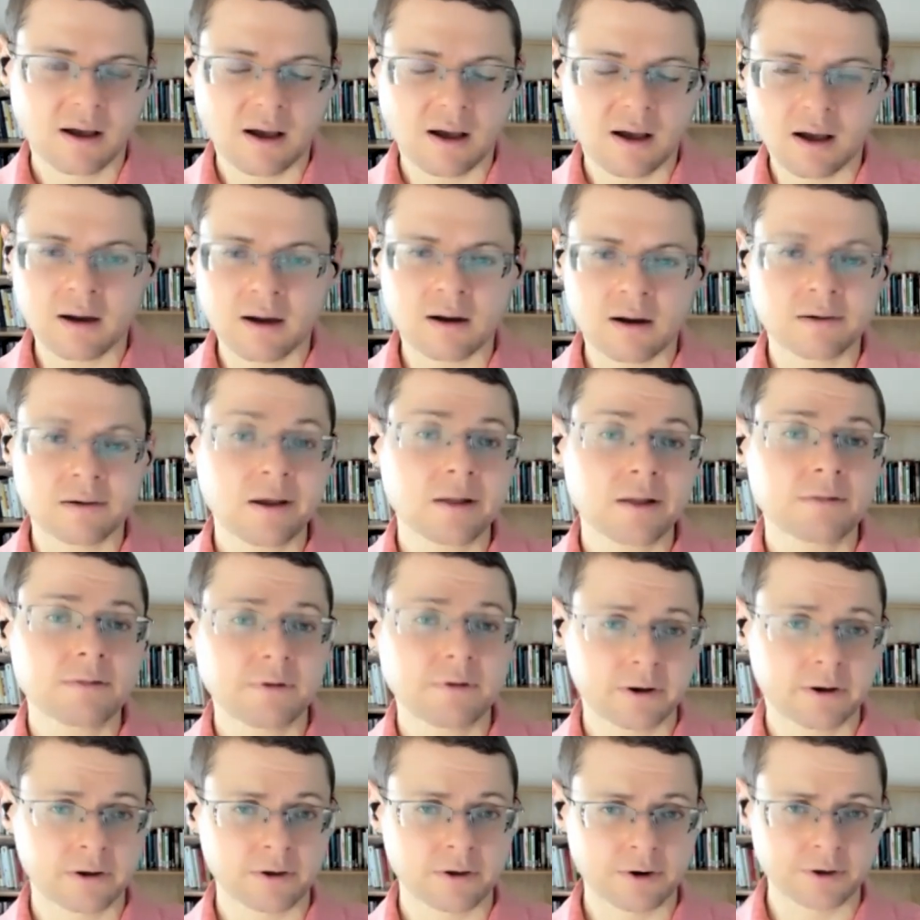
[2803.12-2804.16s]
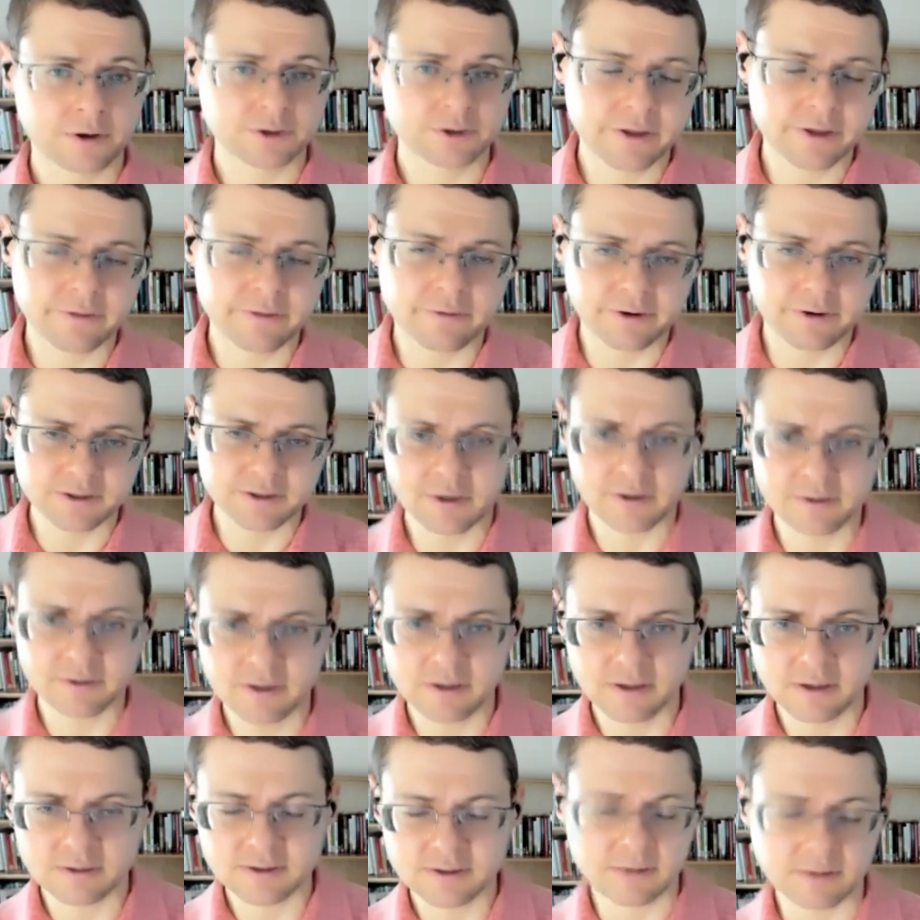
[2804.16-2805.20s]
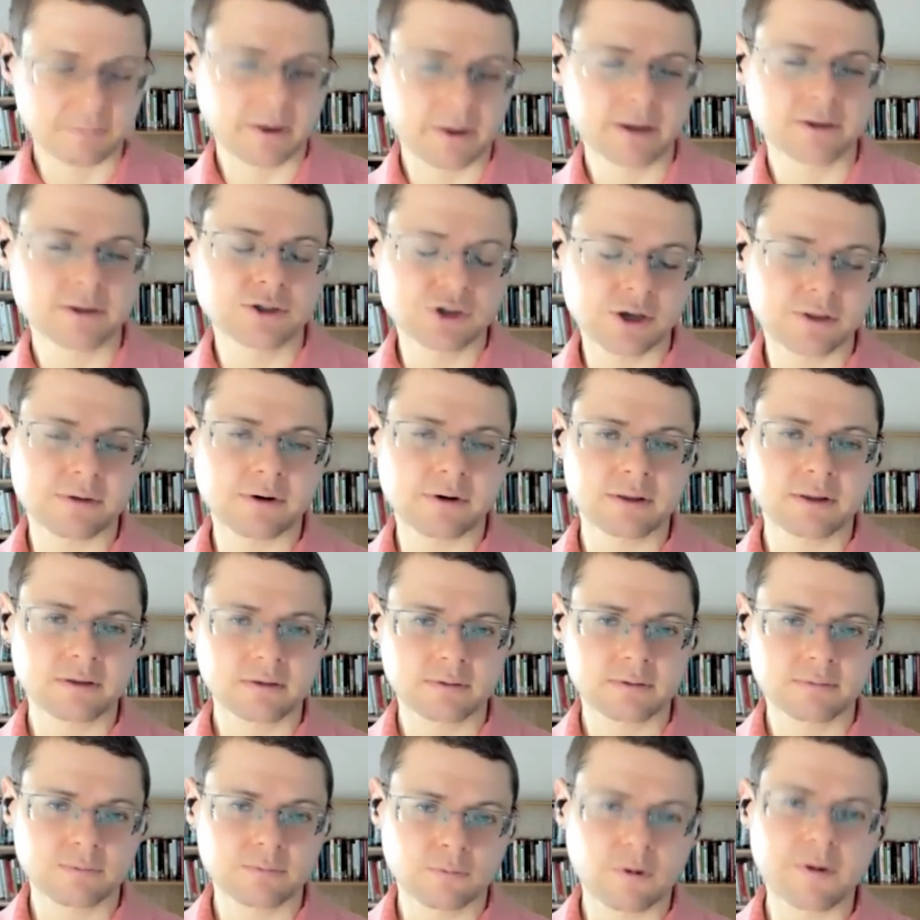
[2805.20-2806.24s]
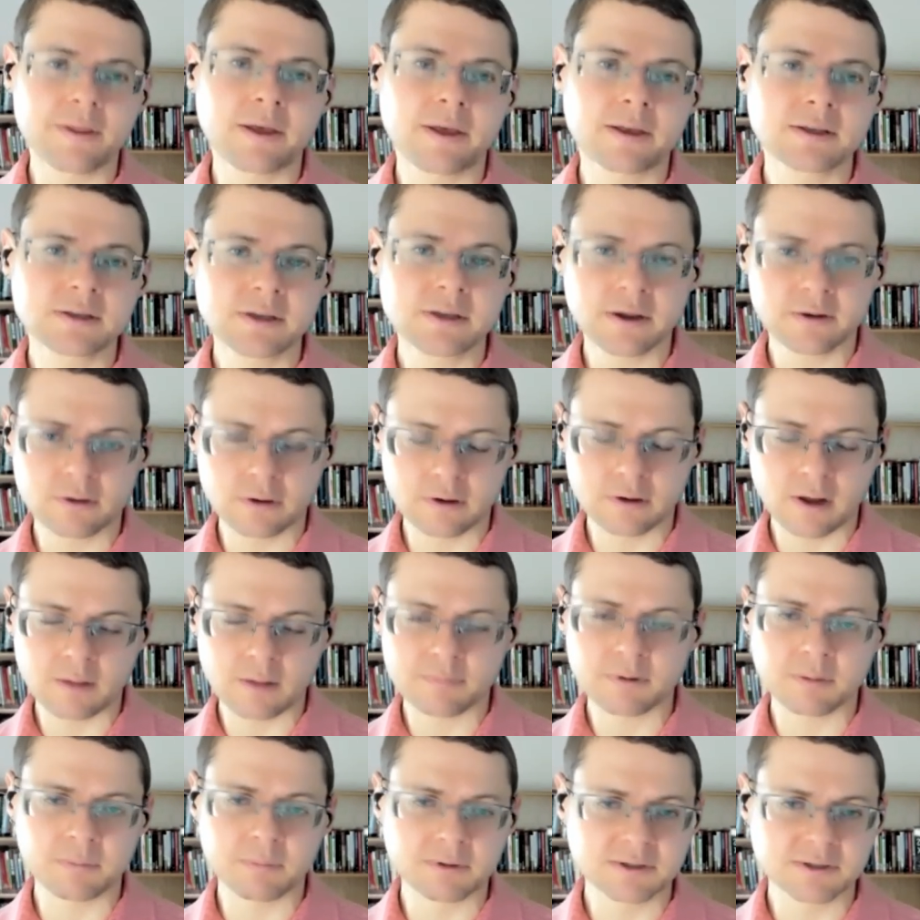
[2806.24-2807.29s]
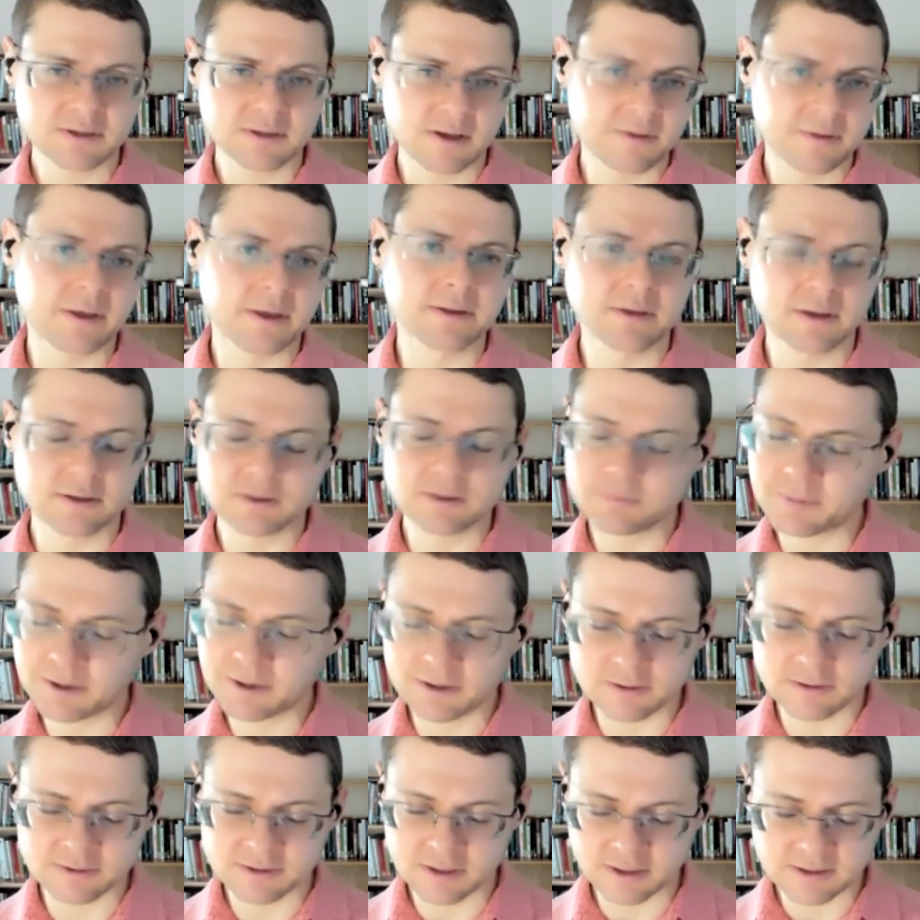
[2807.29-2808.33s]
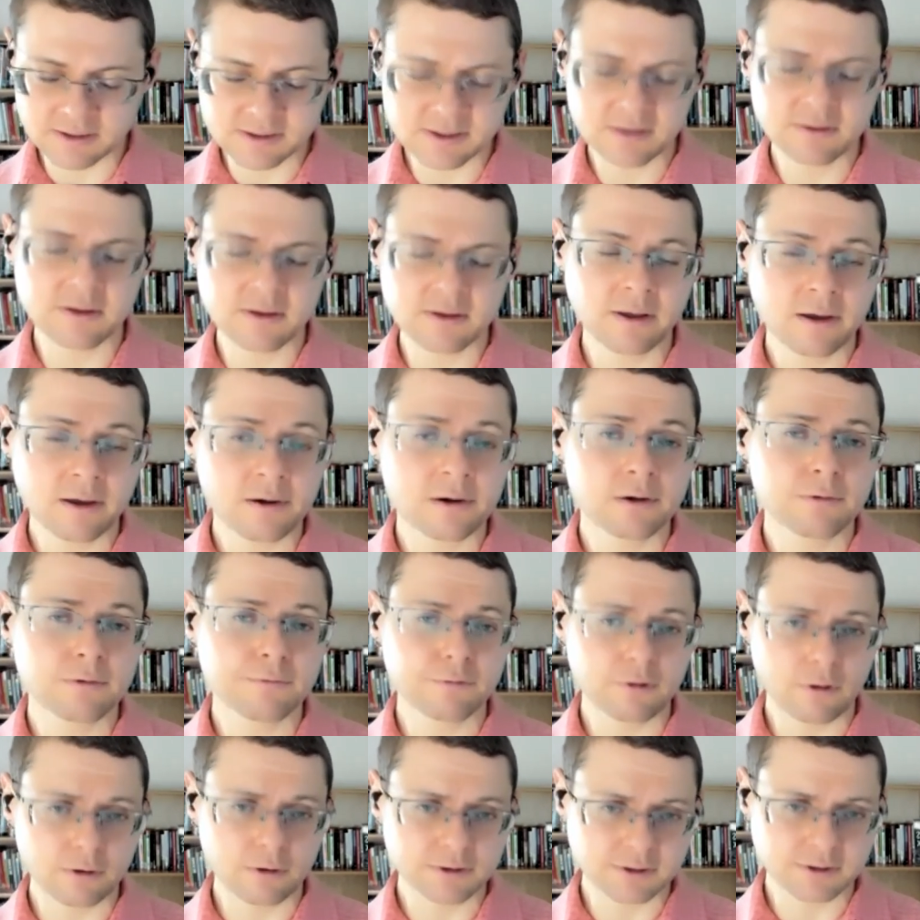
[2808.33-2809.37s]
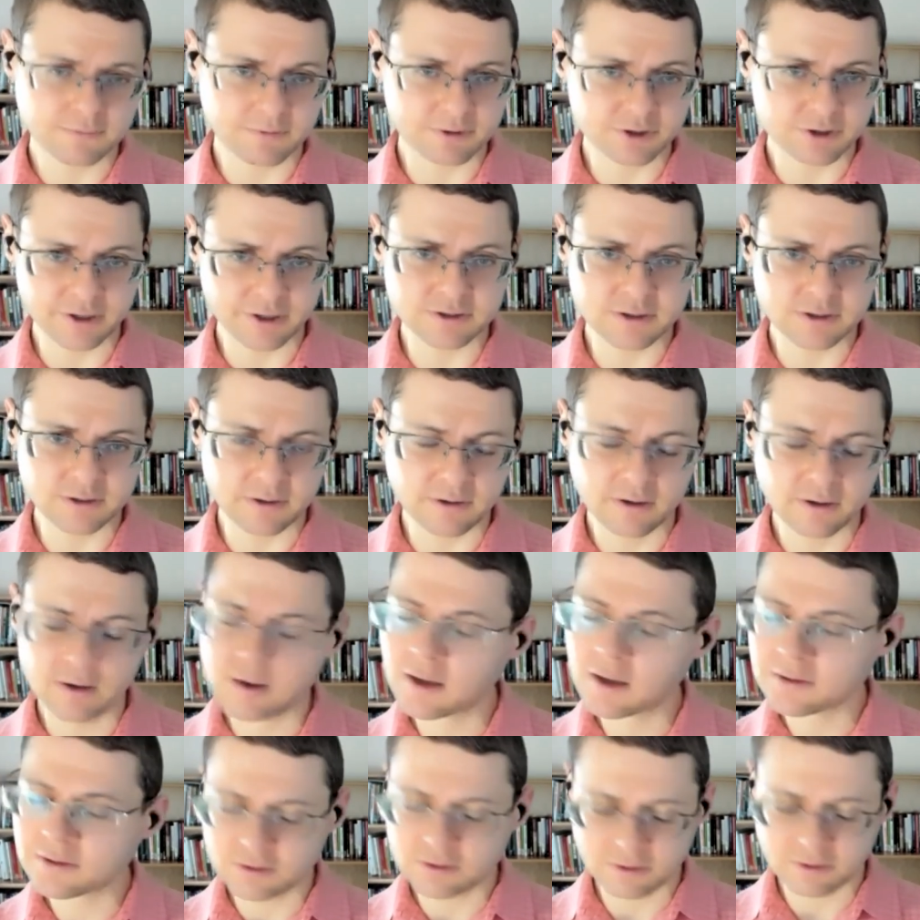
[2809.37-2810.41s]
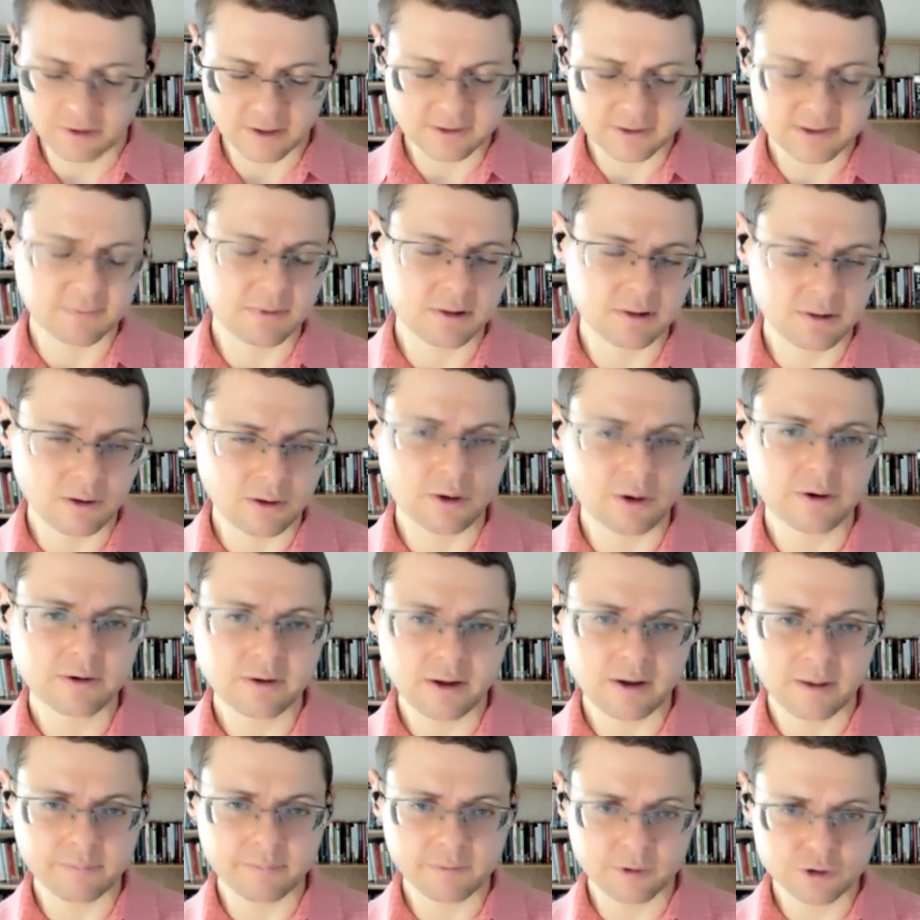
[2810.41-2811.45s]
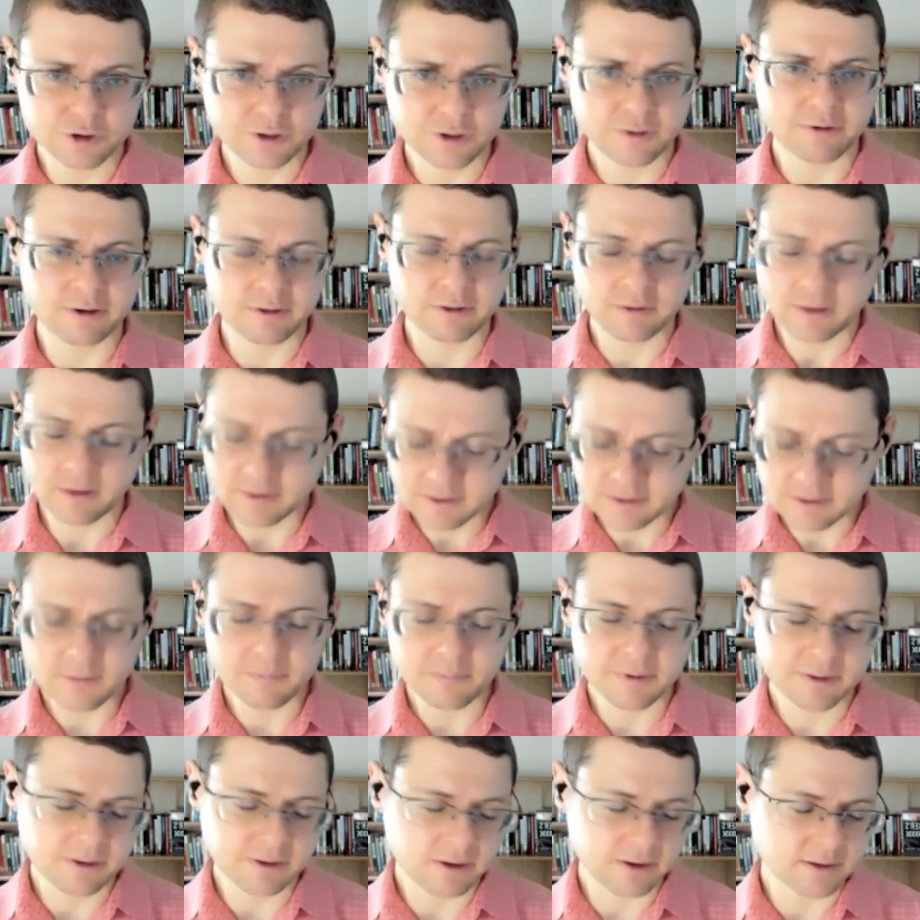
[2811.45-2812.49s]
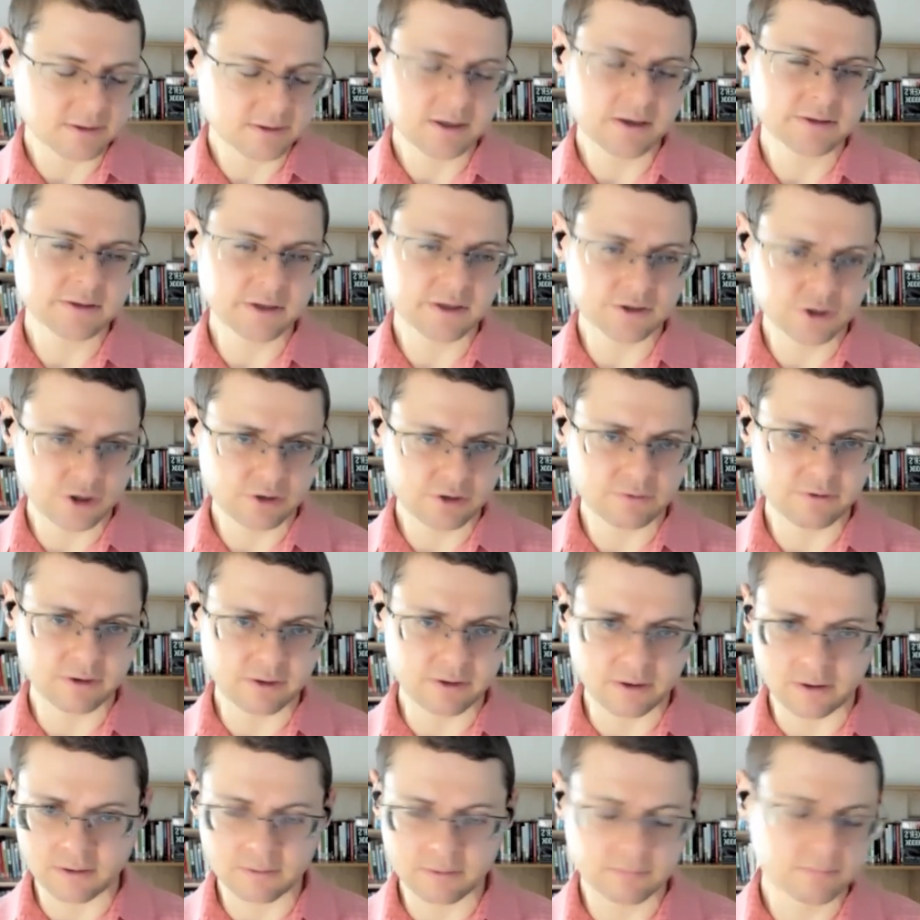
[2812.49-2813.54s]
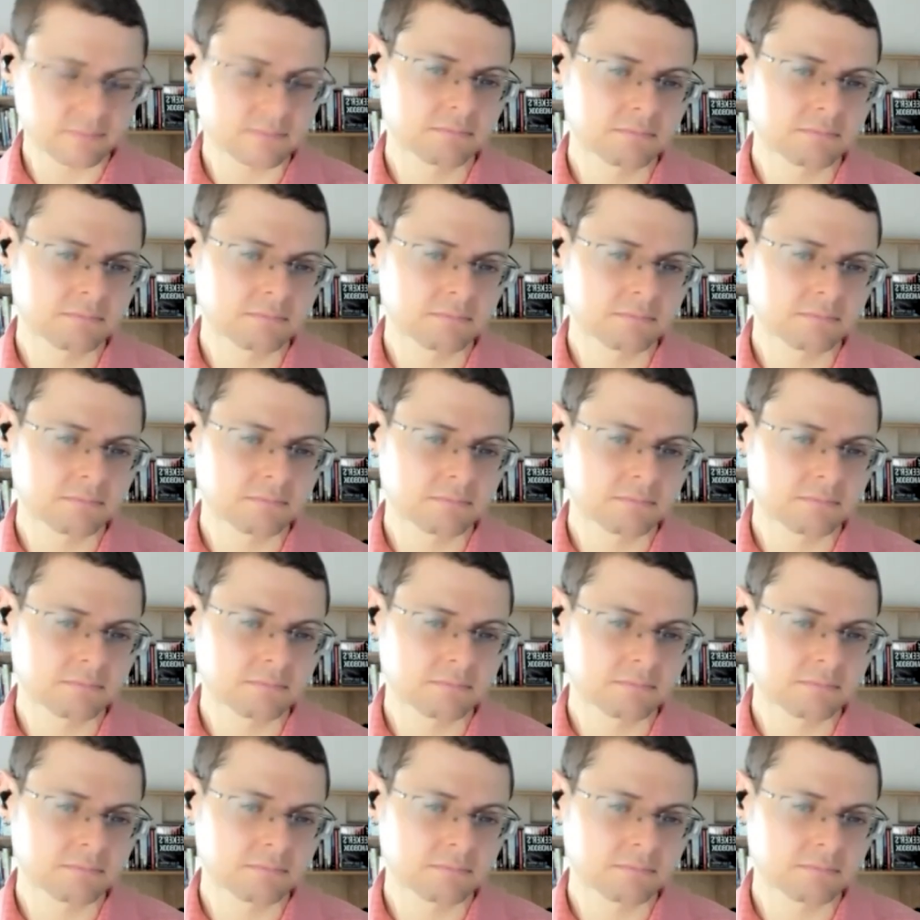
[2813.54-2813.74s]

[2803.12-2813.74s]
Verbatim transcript: are not very good at generating ideas. They might generate one idea to an optimist 10 ideas because they see the inherent flaws of each idea. So it takes them a long time to generate an idea, but the ideas they generate are